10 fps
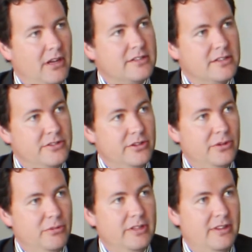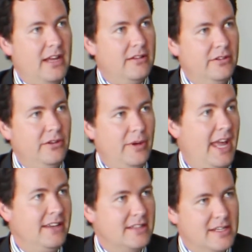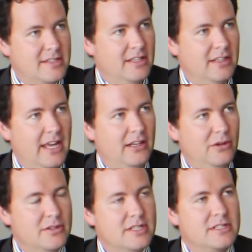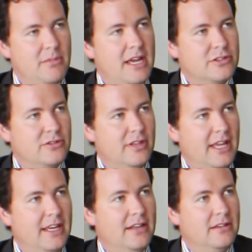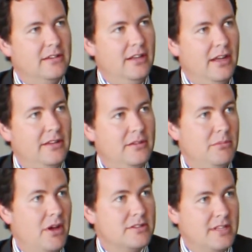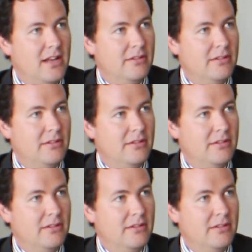to do with our new and existing landlords is to make sure they get, you know, the most out of